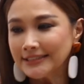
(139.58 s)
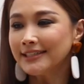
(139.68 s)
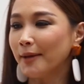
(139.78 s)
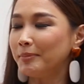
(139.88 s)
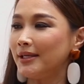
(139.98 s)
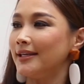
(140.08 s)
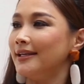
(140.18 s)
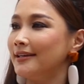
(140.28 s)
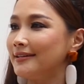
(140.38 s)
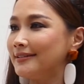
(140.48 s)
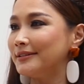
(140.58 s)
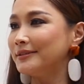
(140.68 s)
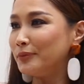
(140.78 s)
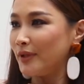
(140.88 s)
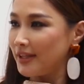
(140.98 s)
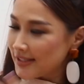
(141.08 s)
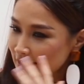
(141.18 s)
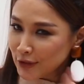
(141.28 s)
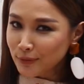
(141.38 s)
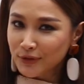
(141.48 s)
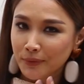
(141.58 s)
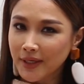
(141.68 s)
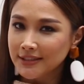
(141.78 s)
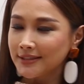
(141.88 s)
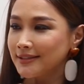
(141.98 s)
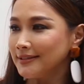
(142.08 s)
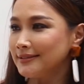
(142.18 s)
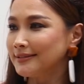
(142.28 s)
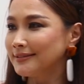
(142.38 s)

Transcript: happy with this new direction.